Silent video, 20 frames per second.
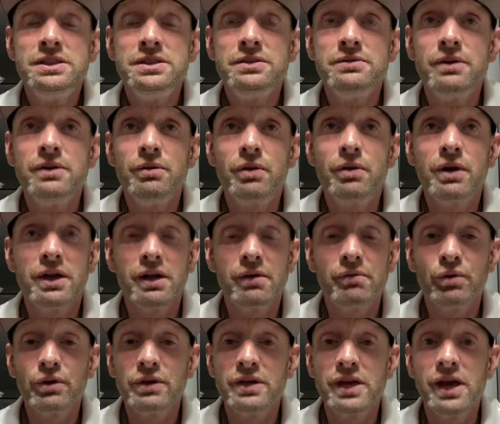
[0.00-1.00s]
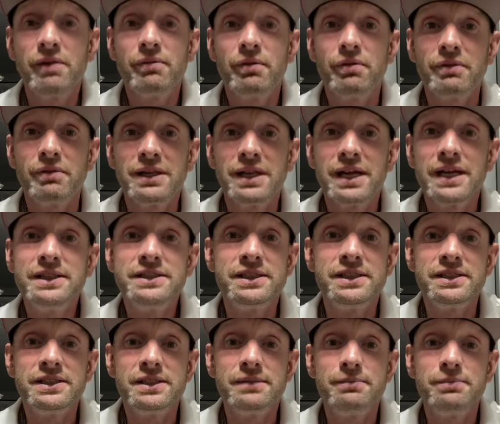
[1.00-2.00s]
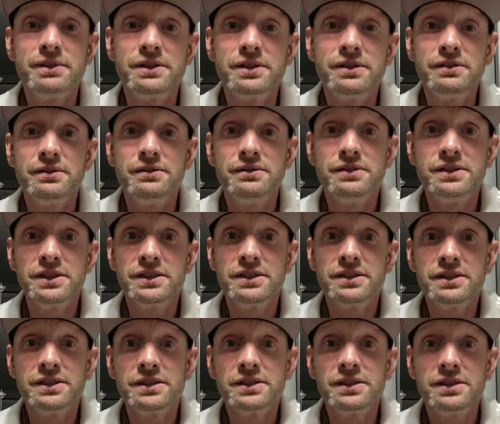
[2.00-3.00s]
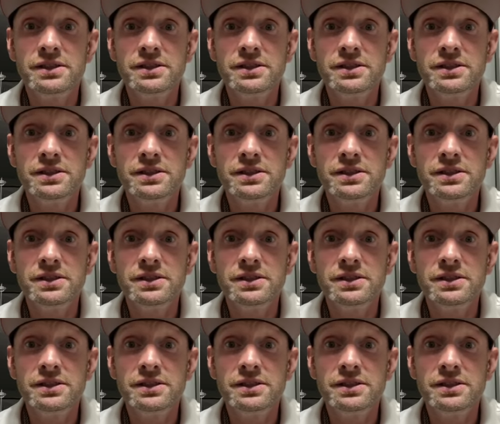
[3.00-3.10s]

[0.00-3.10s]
we want everyone to have a relationship with you, Jesus.